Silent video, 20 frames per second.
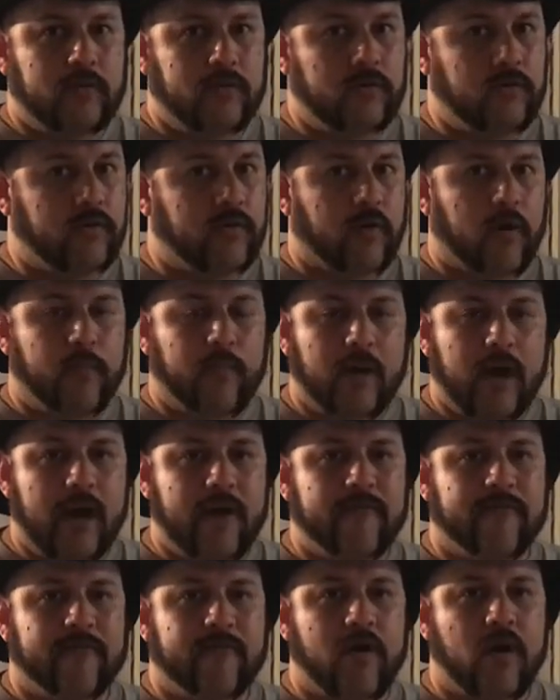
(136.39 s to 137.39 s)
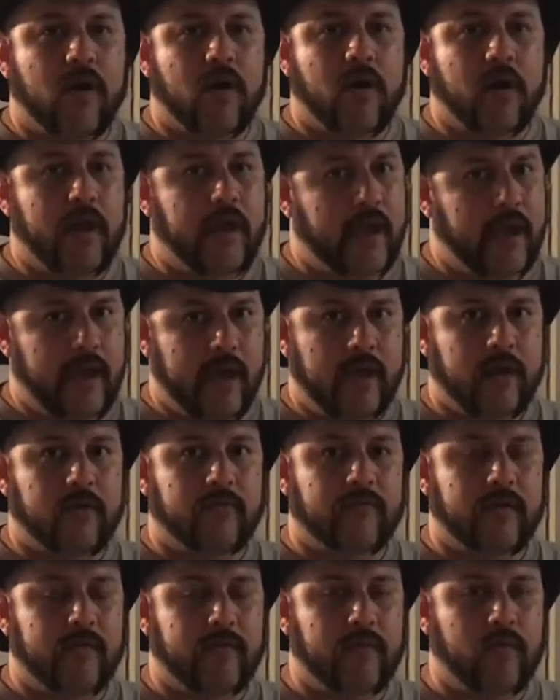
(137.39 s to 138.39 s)
You are by far ahead
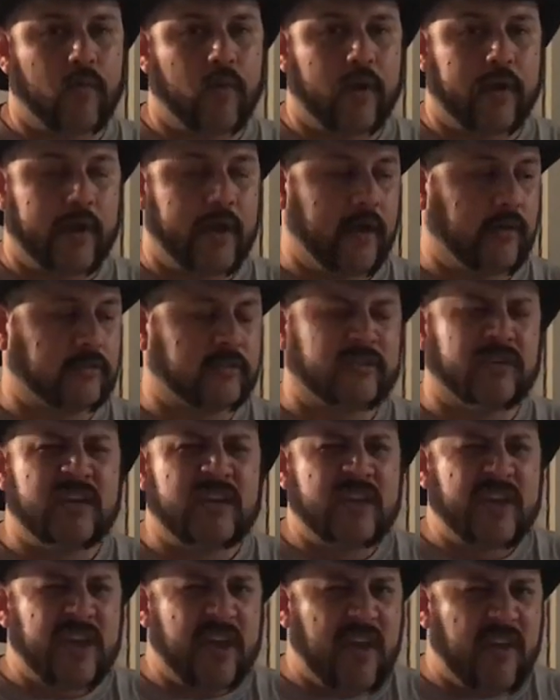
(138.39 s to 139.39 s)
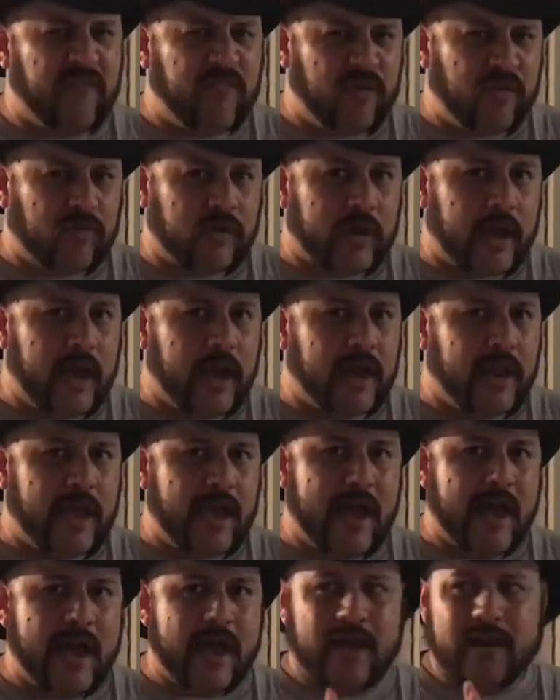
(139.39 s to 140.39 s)
of everyone else. If you kind of
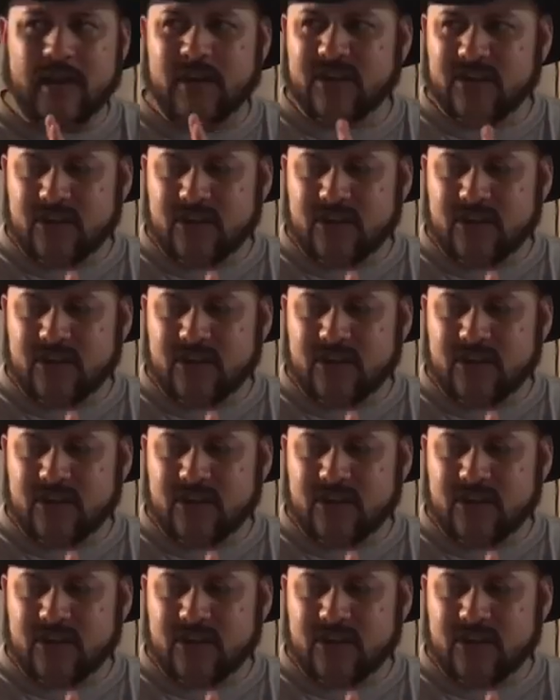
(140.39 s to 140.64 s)
had a